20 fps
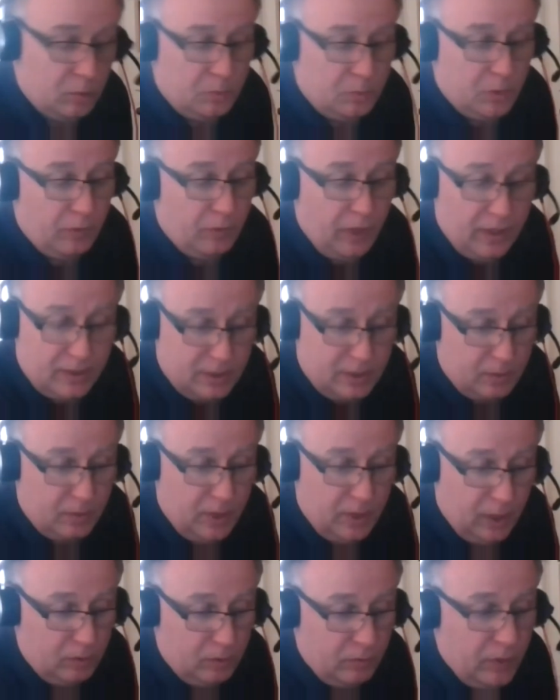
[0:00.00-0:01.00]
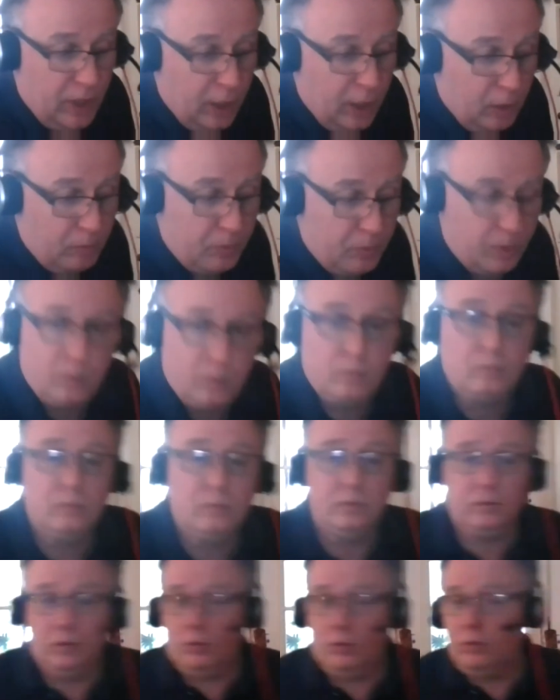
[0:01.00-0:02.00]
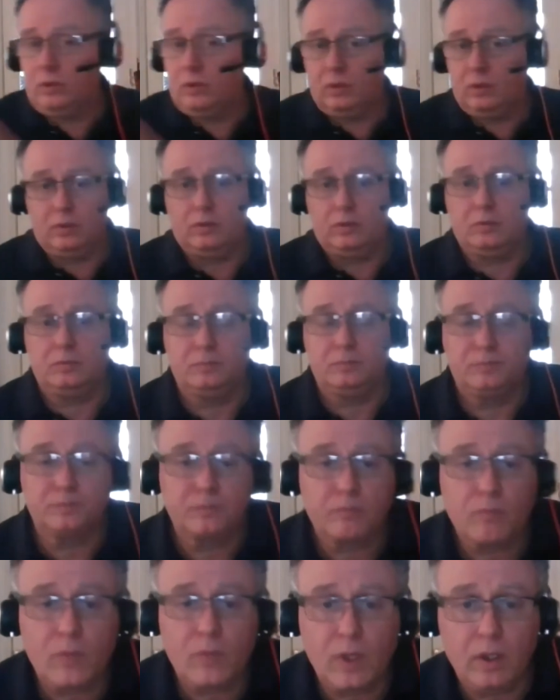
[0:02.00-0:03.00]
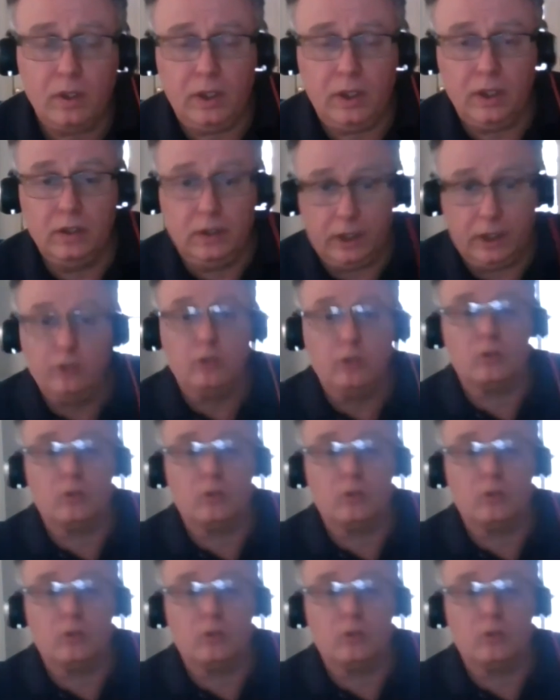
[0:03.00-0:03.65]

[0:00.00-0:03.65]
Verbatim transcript: provide some kind of help uh, in, in your